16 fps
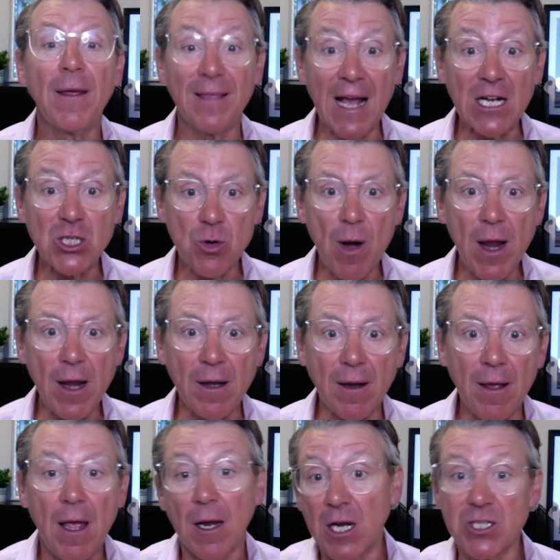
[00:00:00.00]
That's right,
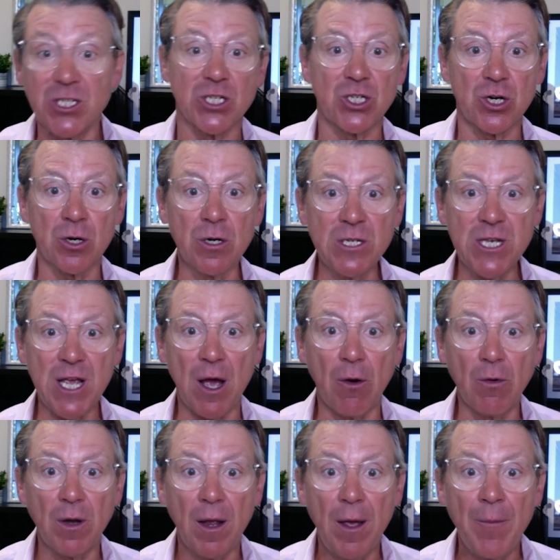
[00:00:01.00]
because it turns
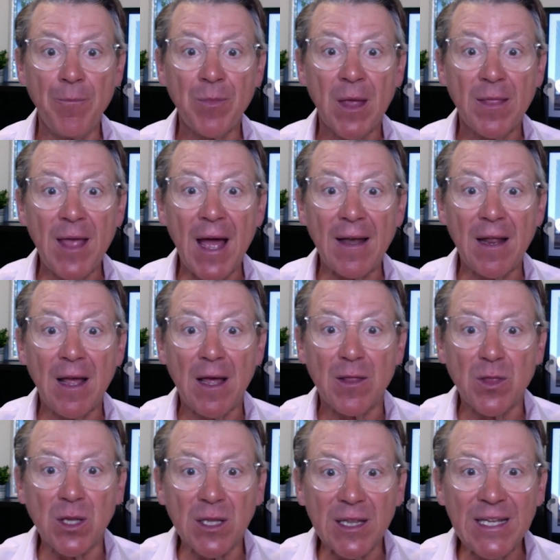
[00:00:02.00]
out that
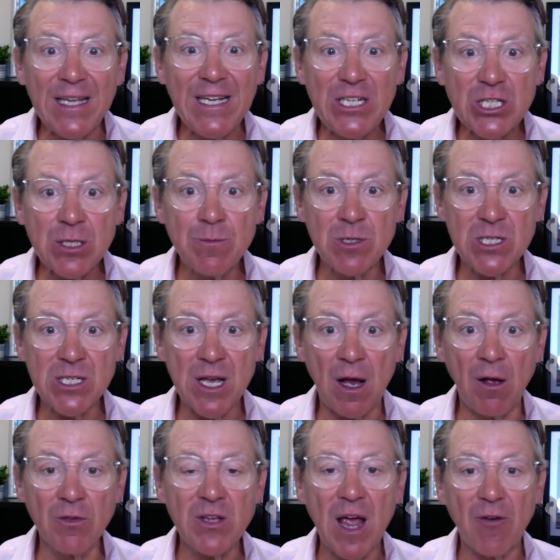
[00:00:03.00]
the leads
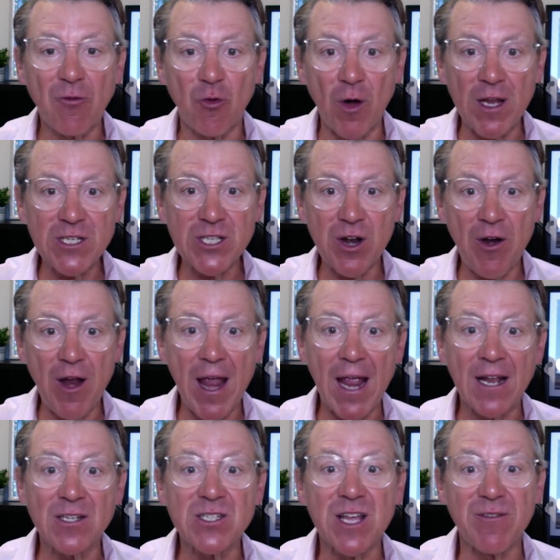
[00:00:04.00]
themselves have raised their
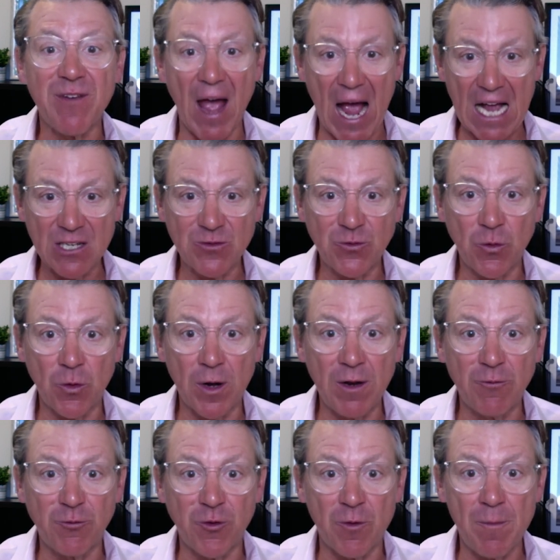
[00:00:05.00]
hands, they've asked for
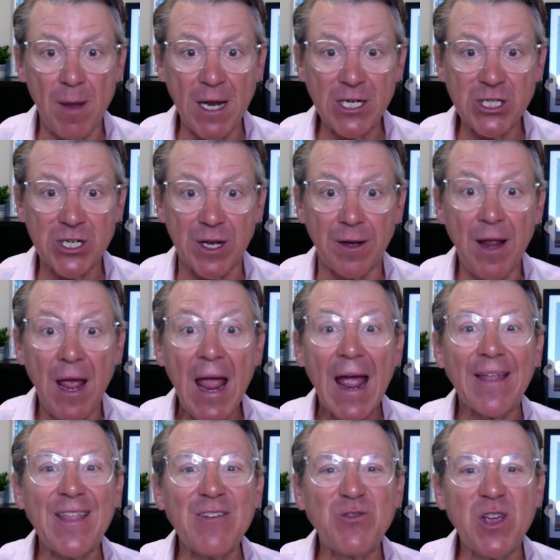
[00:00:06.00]
information,
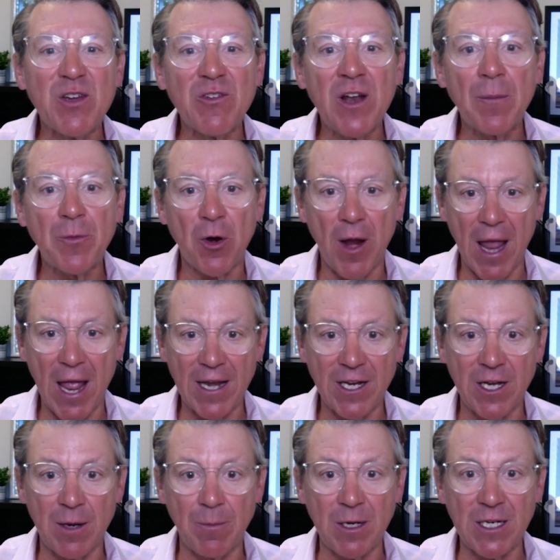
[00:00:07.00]
and they've given up their
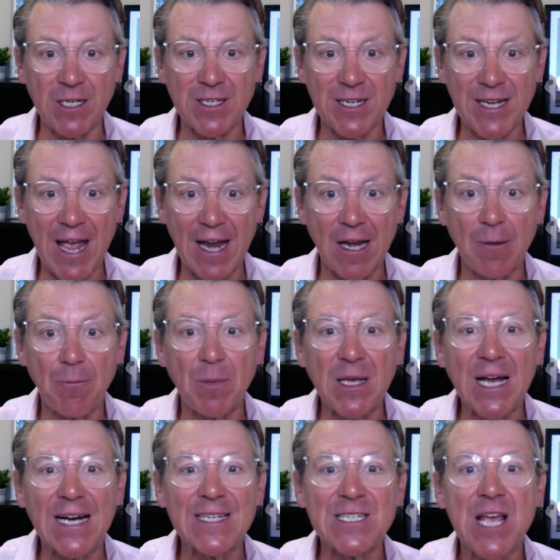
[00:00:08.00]
anonymity to get it
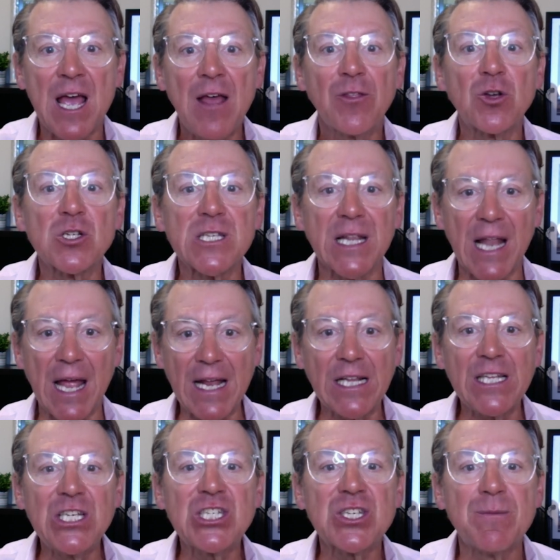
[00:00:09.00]
because there's
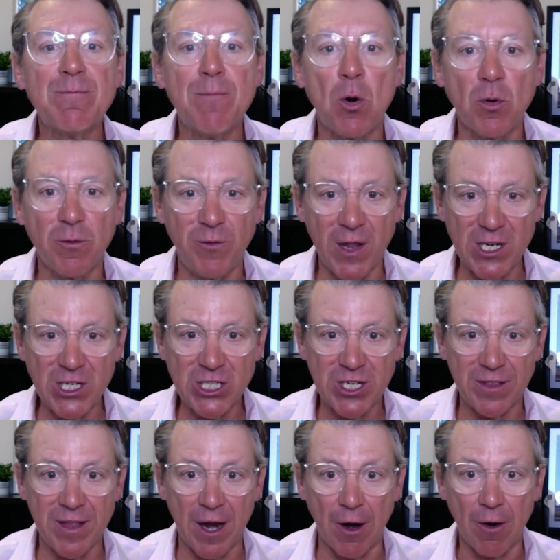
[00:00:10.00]
likely some
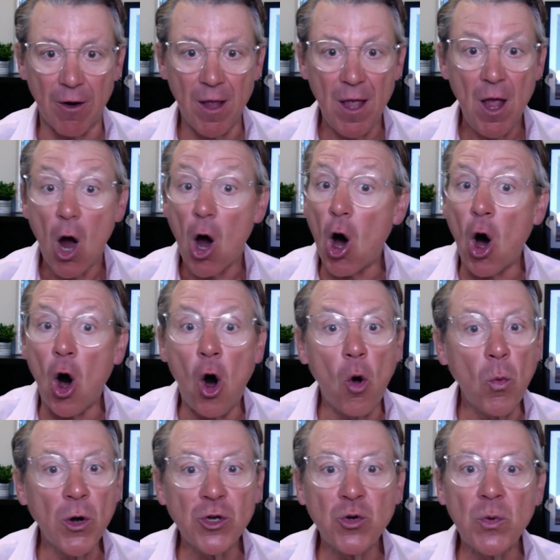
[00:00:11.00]
motivation there.
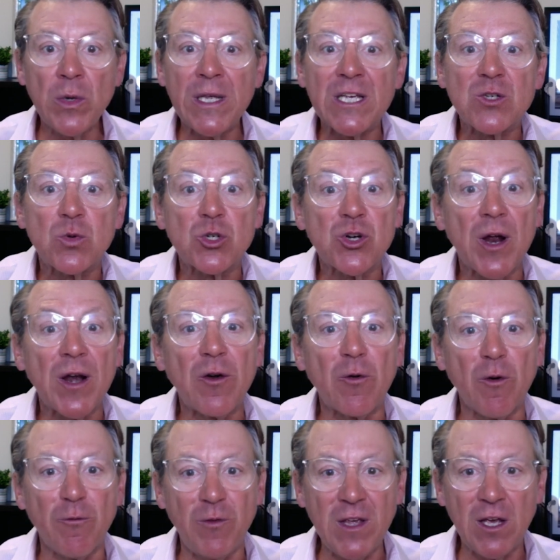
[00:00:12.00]
All we're doing is we're trying to
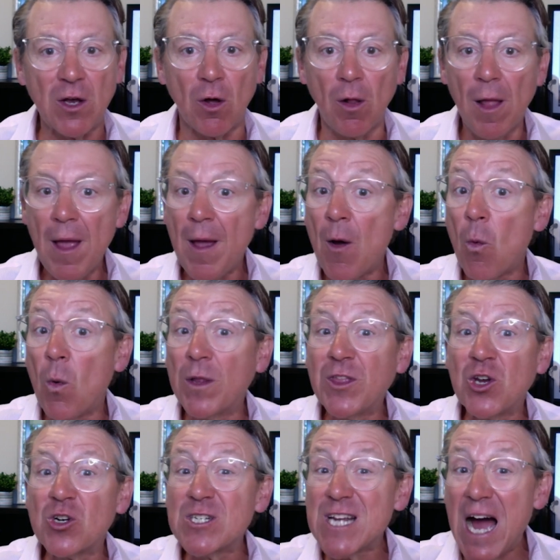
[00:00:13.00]
reveal what
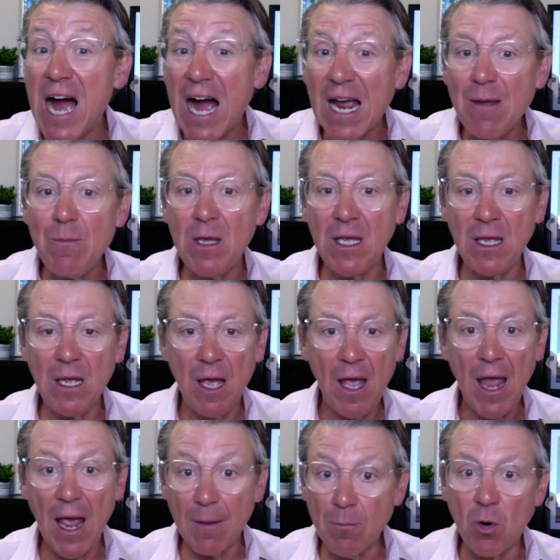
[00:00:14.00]
their timing
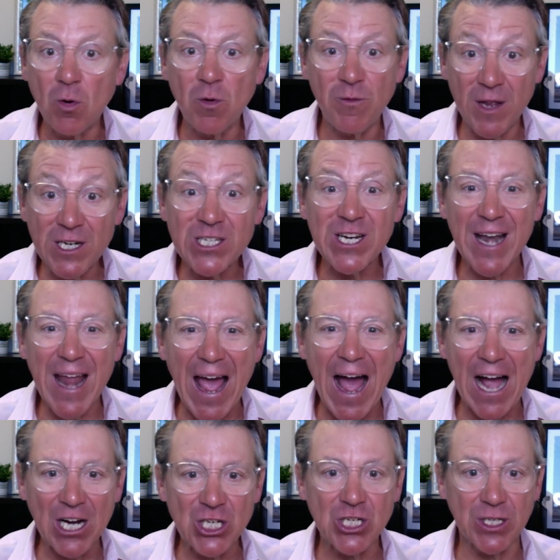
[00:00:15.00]
and motivation
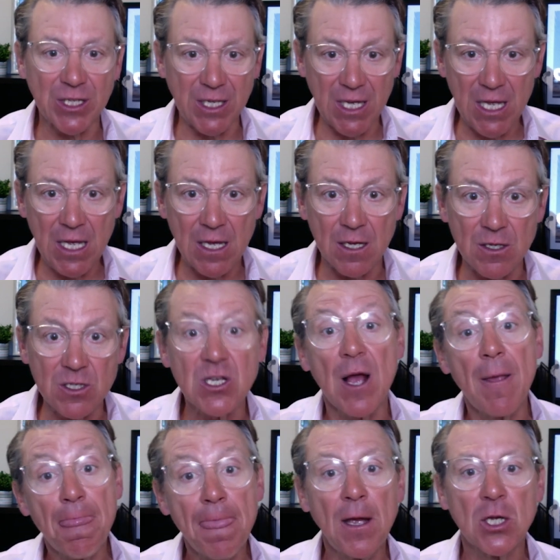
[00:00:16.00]
actually is
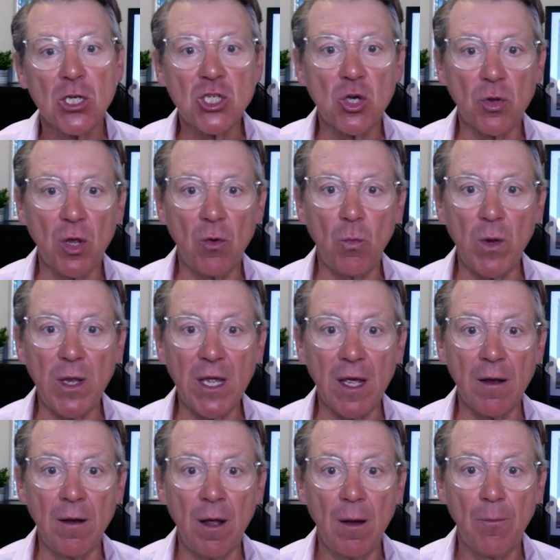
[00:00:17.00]
so that we
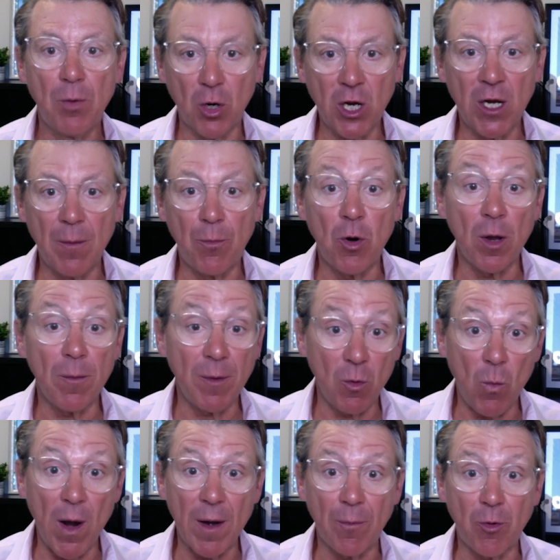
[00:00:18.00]
can book an
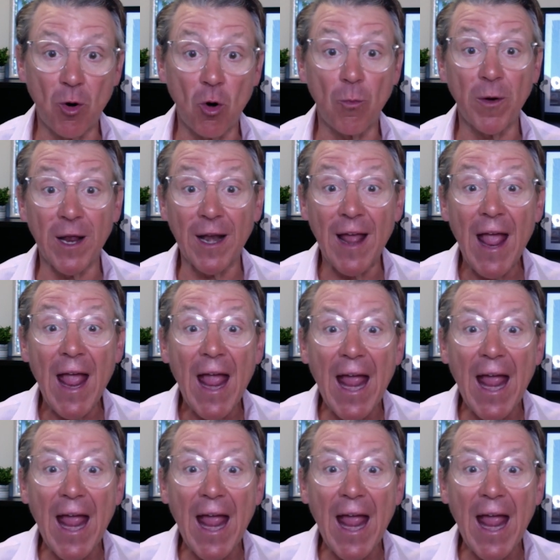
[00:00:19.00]
appointment when appropriate.